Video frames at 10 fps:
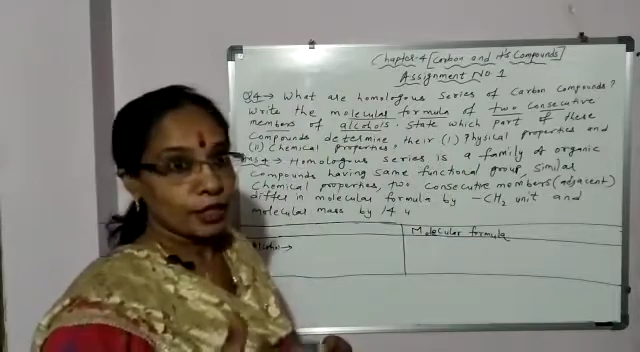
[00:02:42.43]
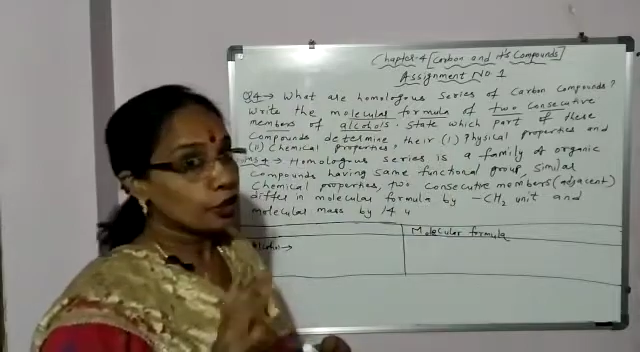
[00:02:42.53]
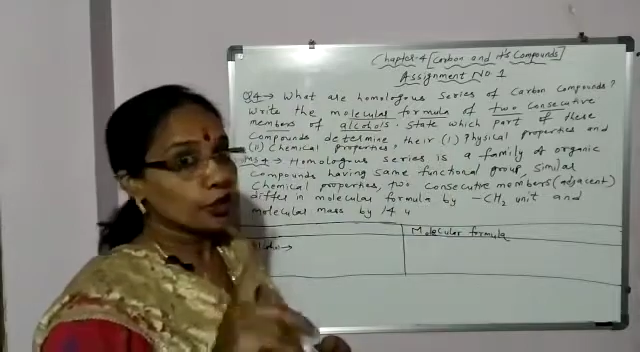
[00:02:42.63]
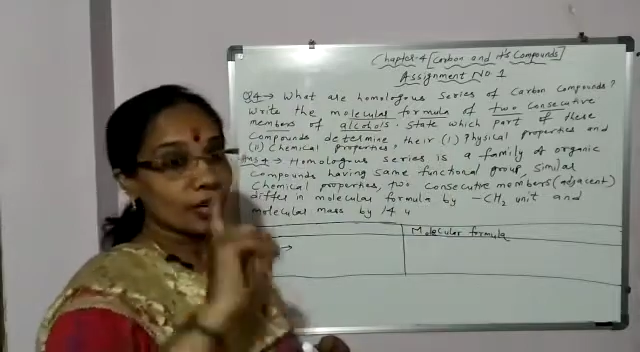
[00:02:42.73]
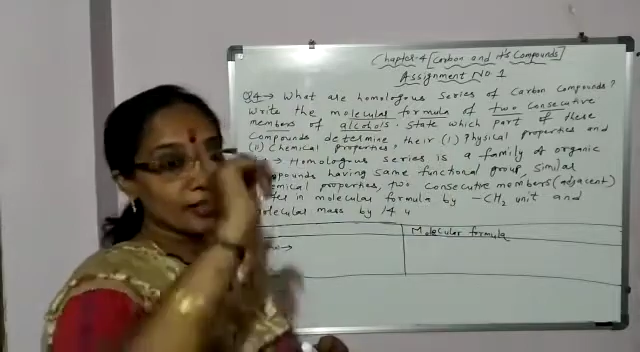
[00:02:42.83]

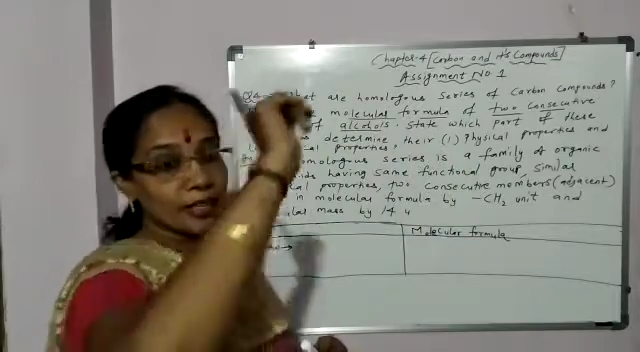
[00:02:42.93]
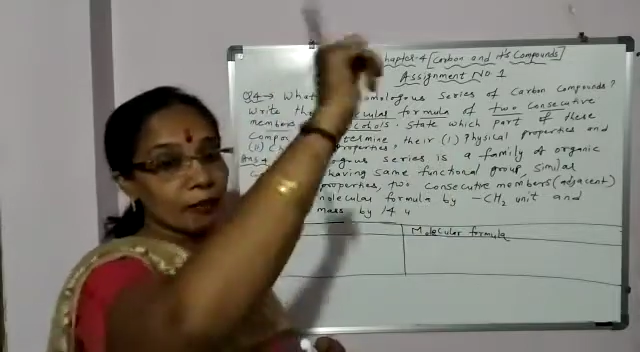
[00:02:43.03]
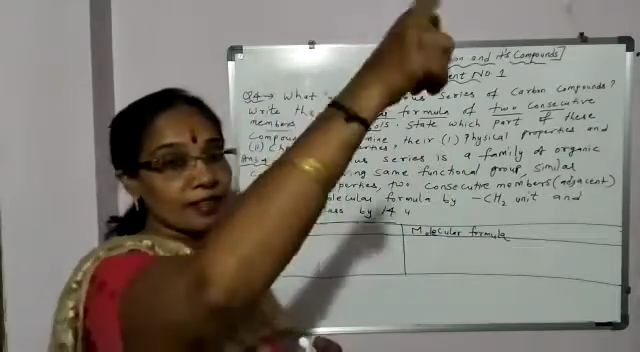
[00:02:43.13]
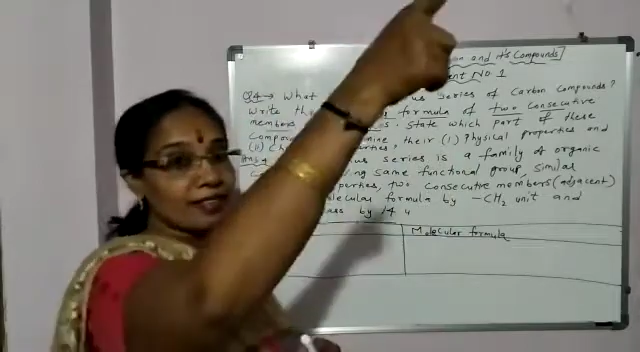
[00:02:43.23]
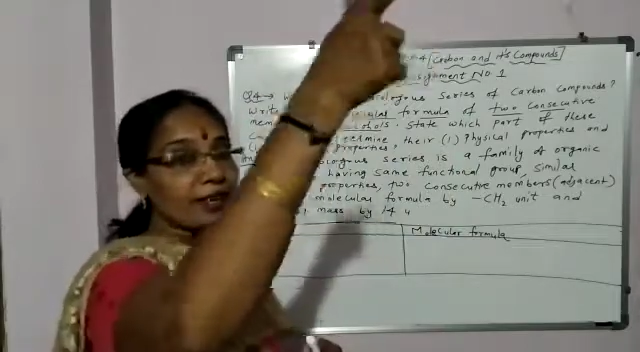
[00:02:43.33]
You will not write
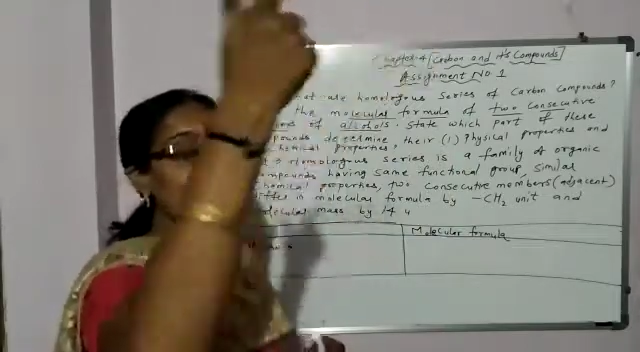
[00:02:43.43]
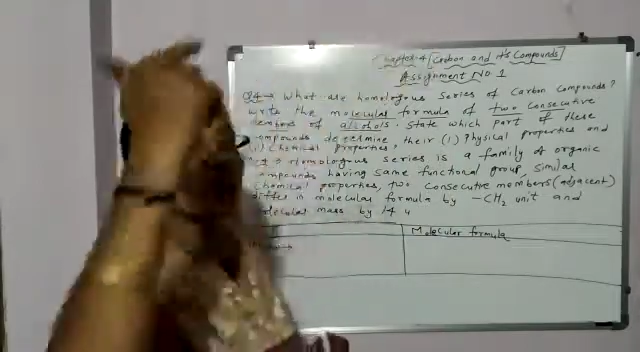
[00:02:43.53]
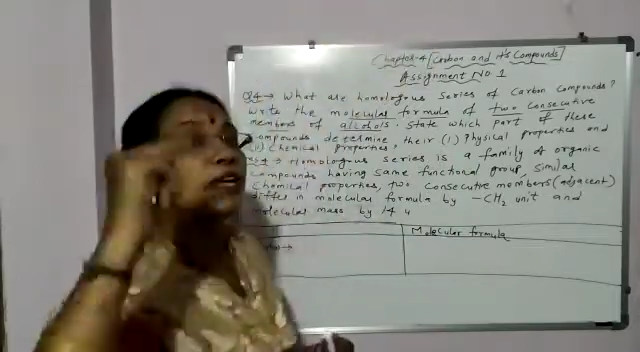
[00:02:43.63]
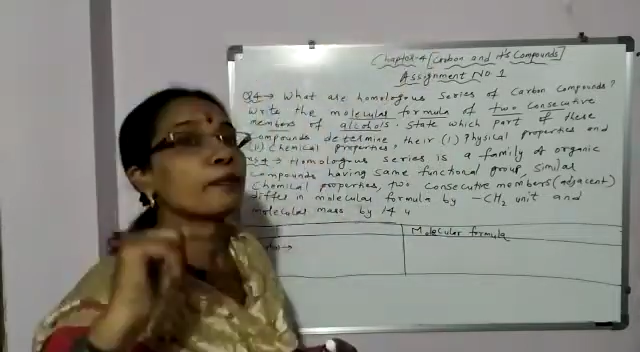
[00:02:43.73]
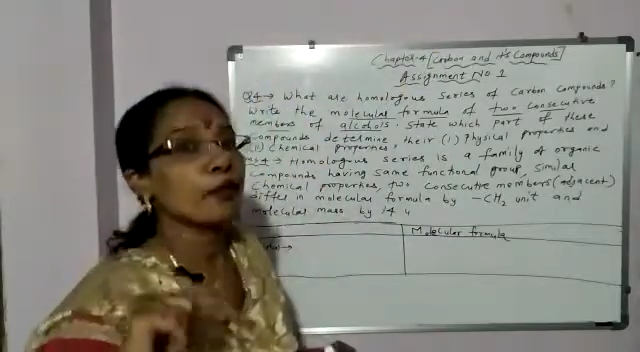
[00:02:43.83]

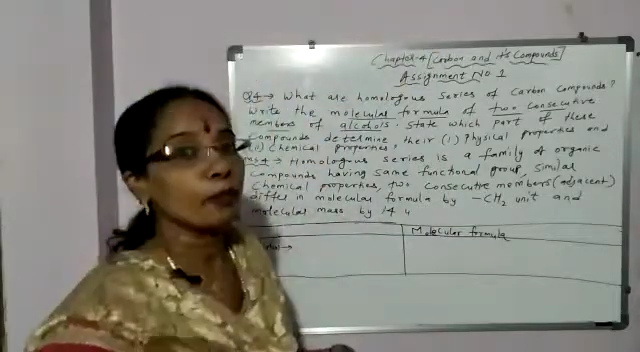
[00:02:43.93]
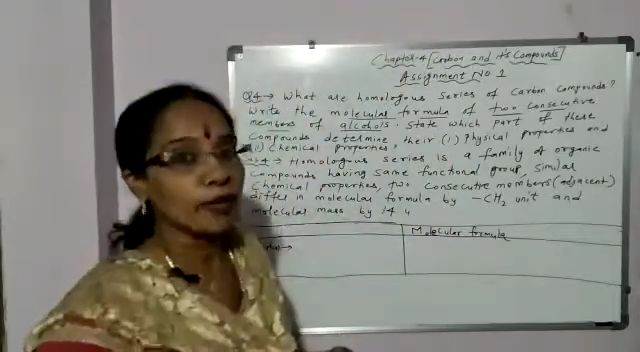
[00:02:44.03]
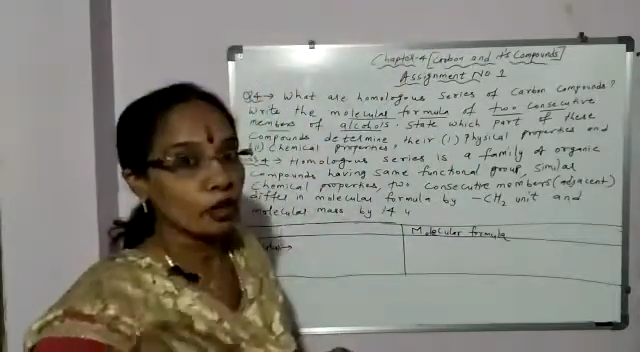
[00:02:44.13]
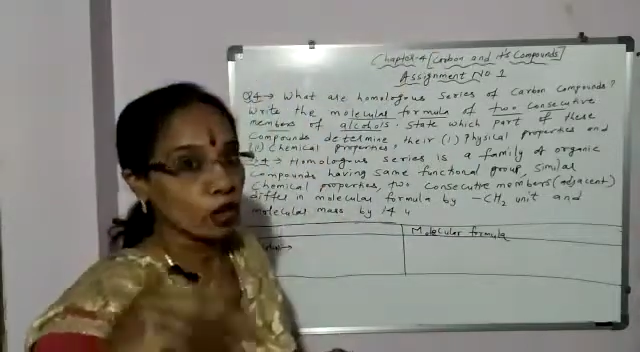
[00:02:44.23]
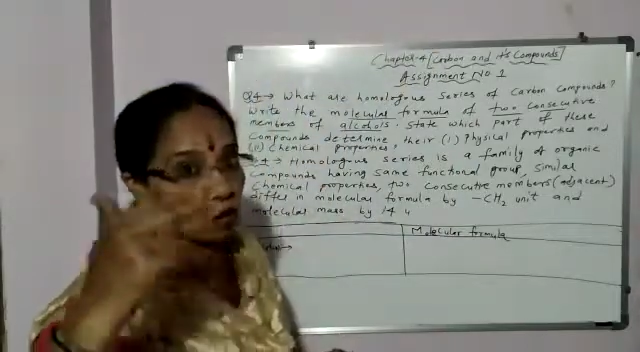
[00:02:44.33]
methanol and
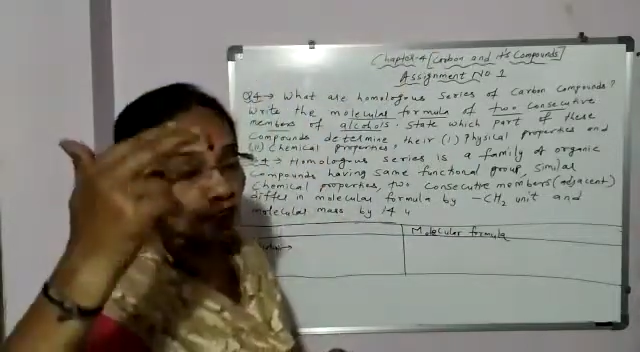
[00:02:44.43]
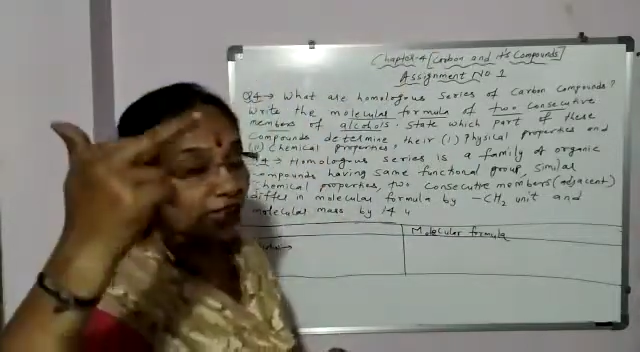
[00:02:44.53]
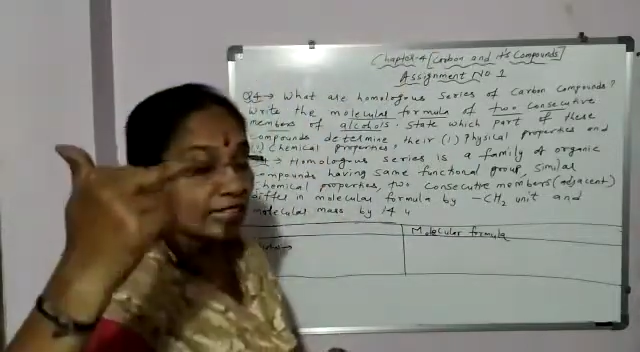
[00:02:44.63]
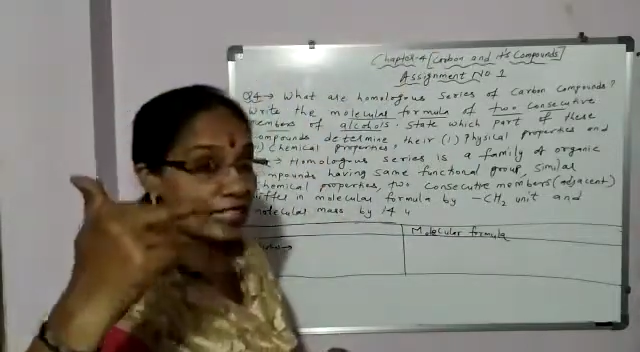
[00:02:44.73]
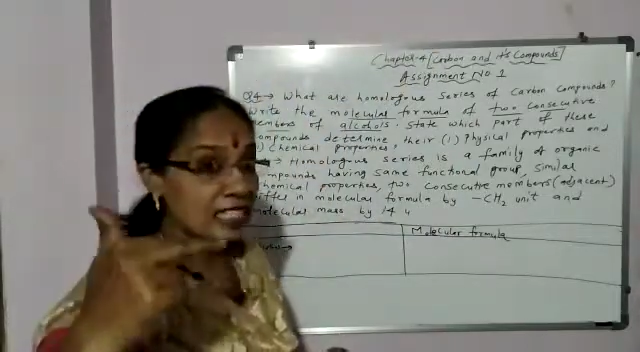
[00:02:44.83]
propanol when
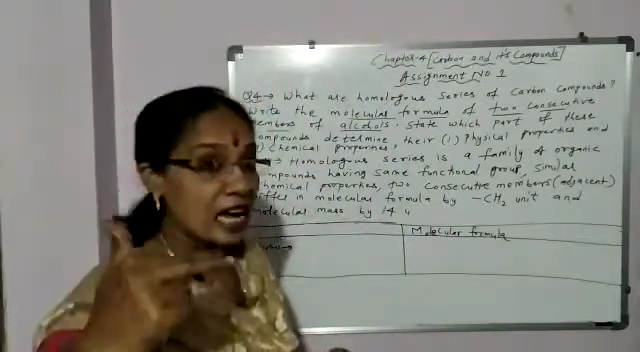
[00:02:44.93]
it is